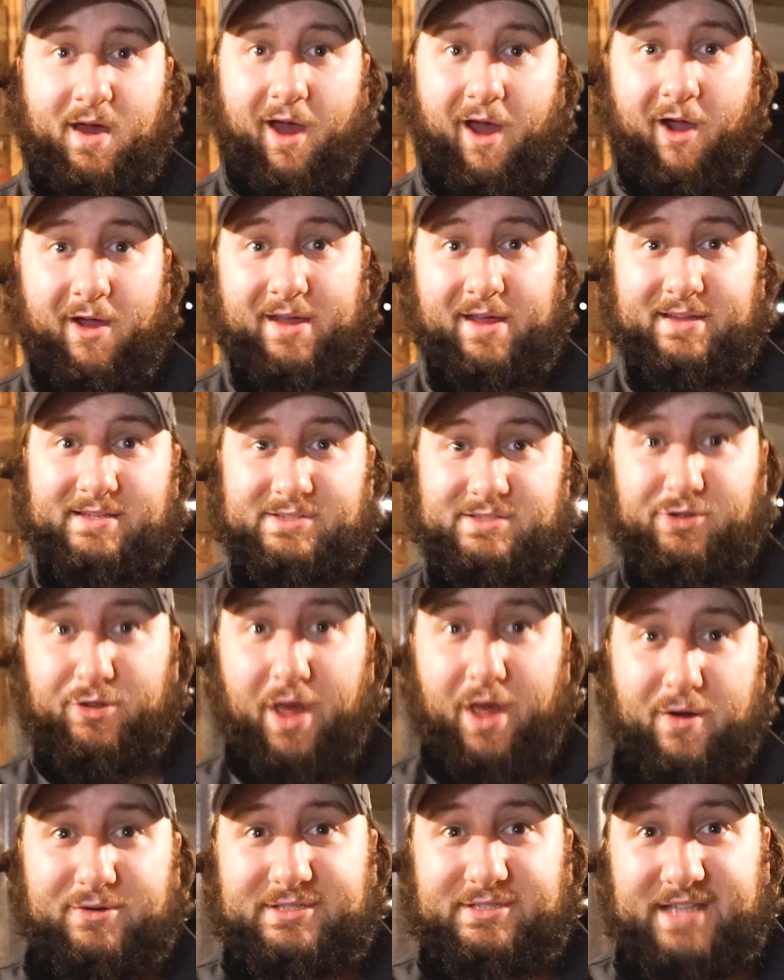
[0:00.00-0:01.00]
Alright, so
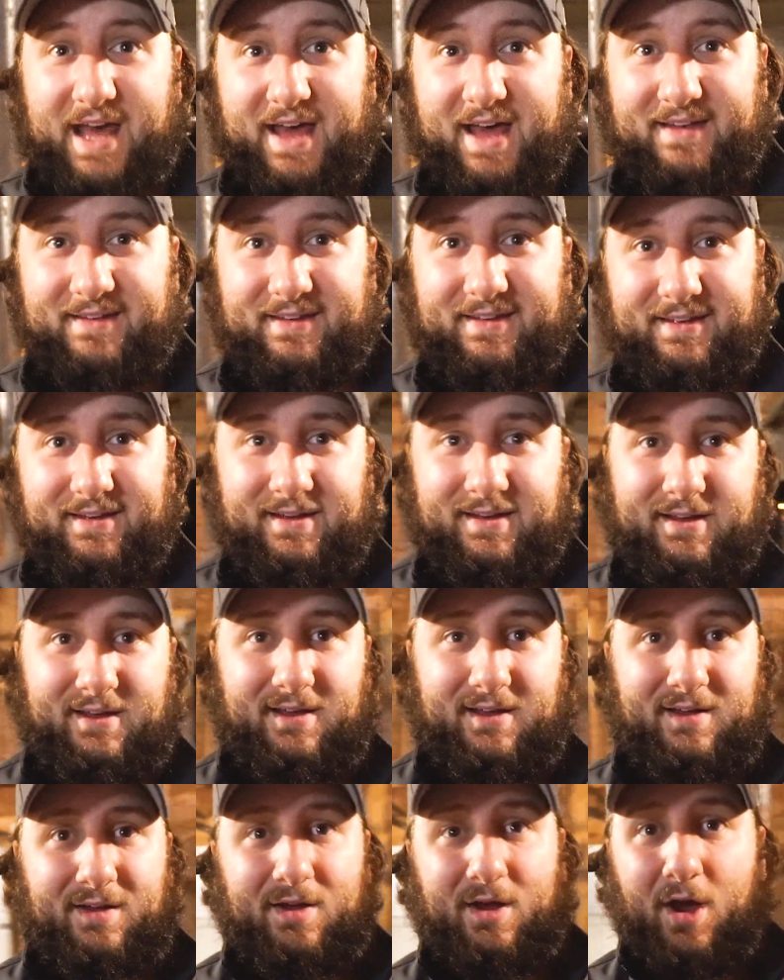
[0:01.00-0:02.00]
that was that.
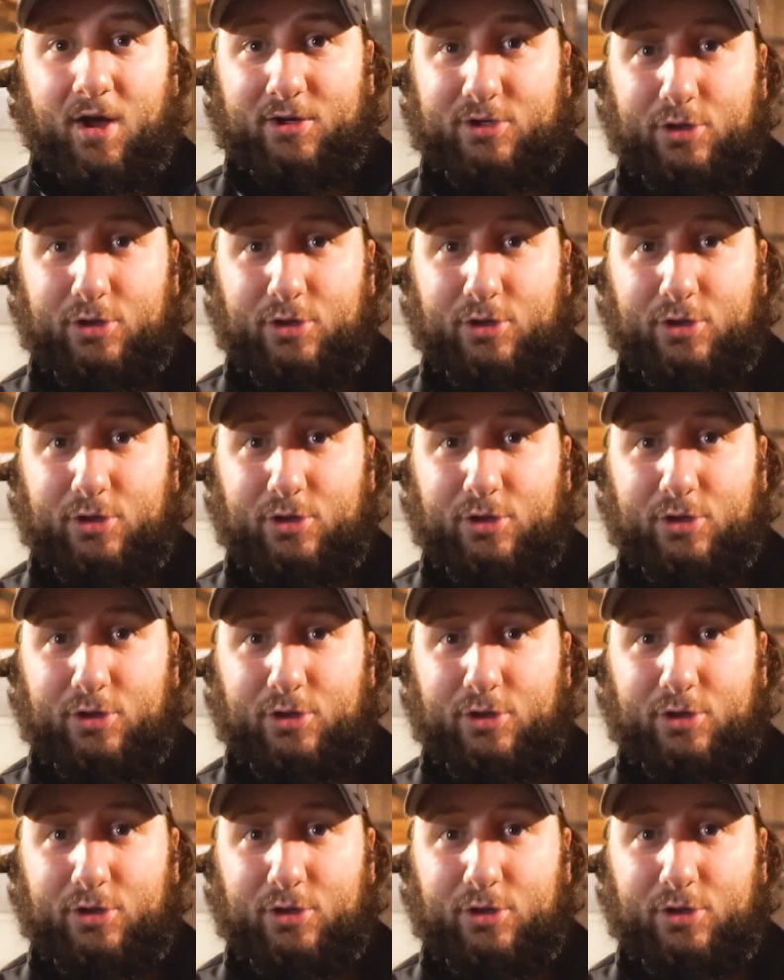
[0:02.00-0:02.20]
A